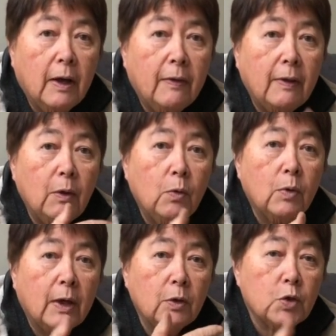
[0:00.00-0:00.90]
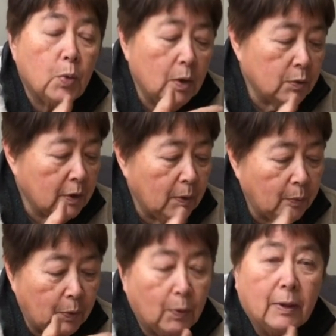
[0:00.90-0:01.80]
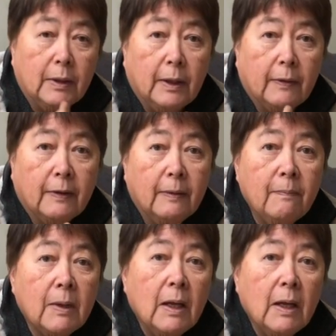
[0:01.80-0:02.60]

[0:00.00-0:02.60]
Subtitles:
and they all get twirled up with one another.